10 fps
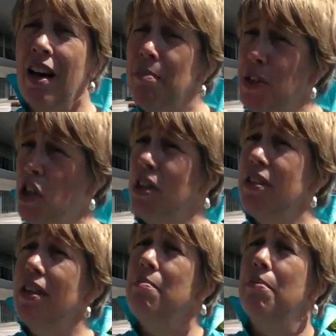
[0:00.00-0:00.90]
but
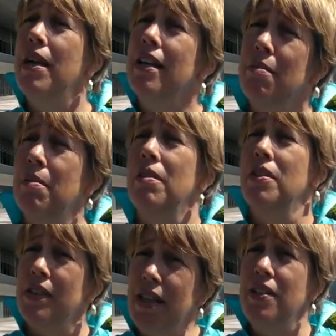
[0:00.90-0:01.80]
just unbreakable
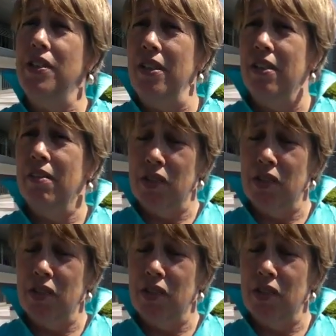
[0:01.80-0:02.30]
is easier.